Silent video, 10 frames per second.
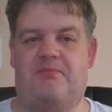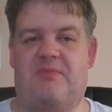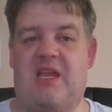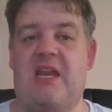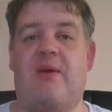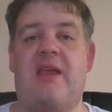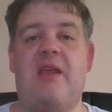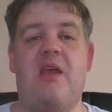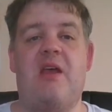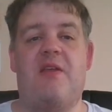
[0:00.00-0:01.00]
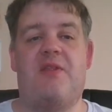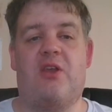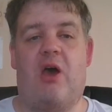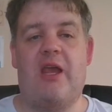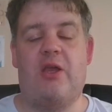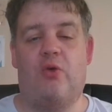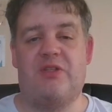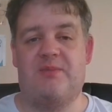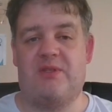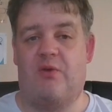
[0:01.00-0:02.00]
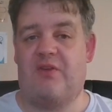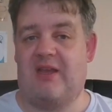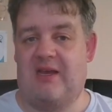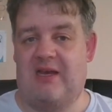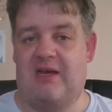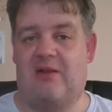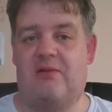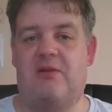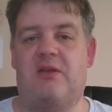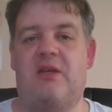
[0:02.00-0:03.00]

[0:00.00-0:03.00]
Anyway, the guy calls himself Carl.